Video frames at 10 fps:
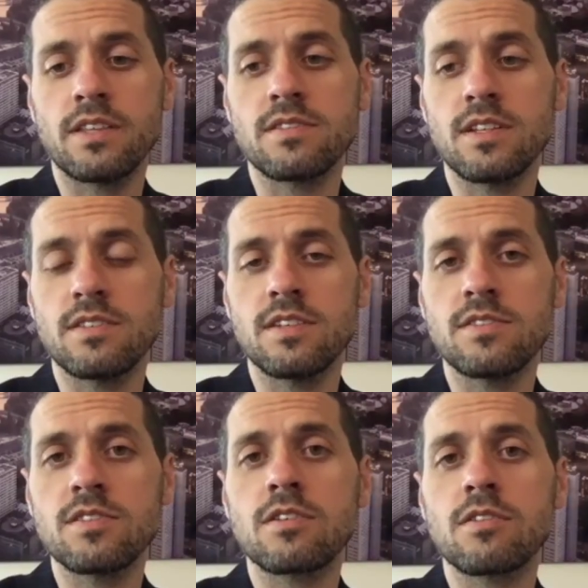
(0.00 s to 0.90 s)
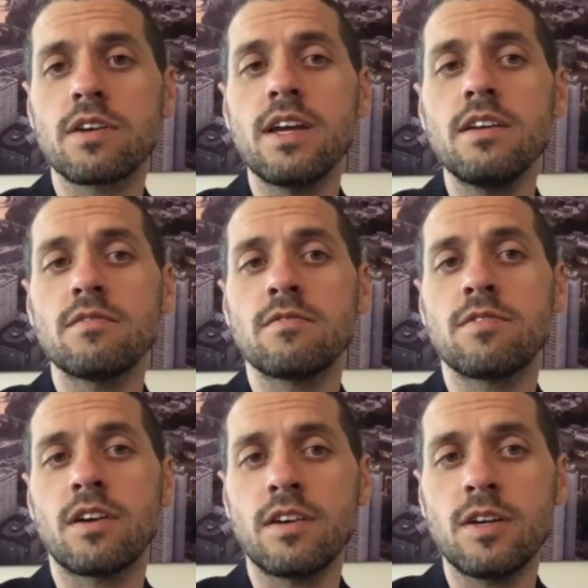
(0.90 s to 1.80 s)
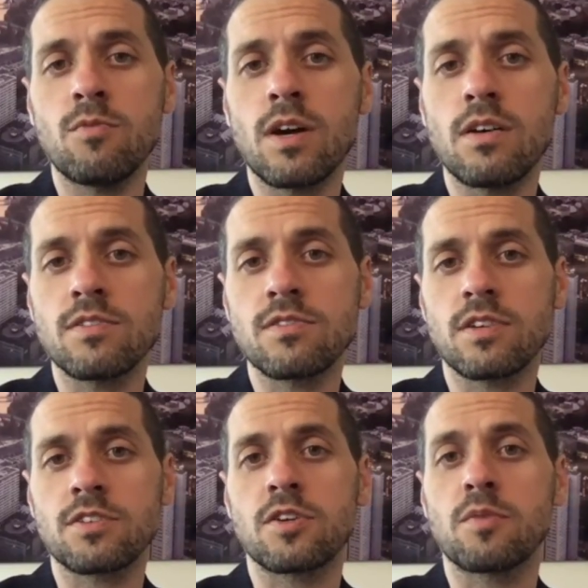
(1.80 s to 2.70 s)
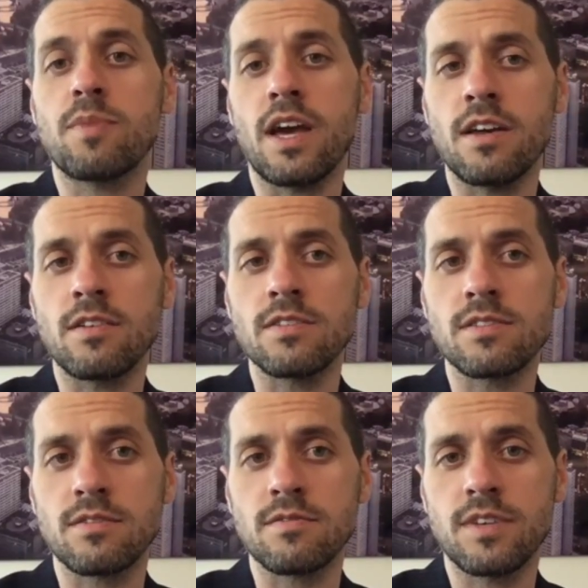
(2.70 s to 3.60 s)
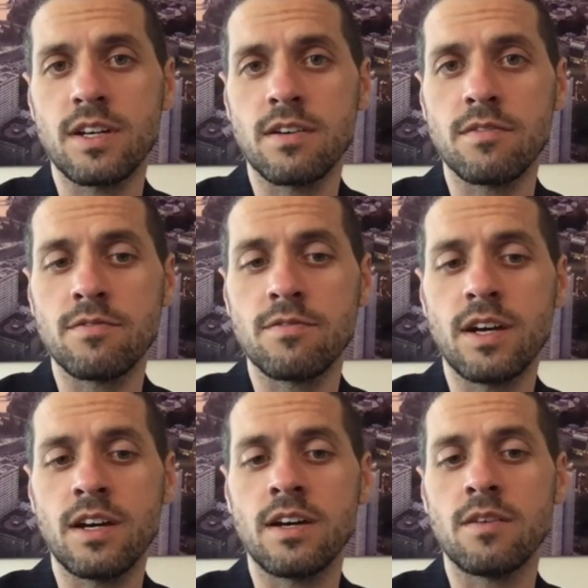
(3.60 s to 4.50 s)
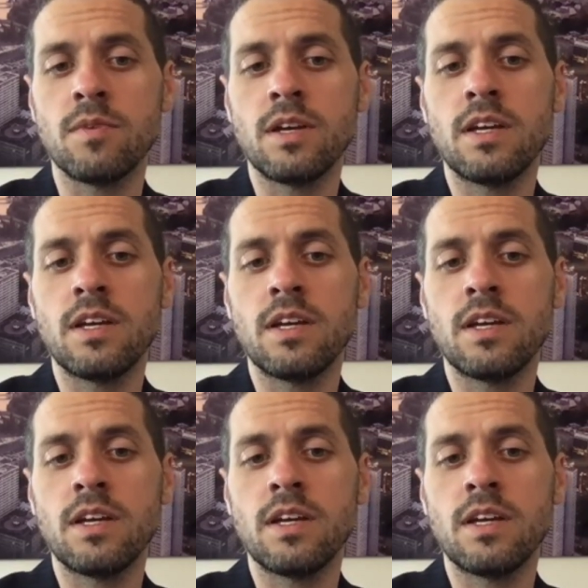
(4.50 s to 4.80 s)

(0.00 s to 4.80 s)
and the CDC is to create very well structured panels of, of uh,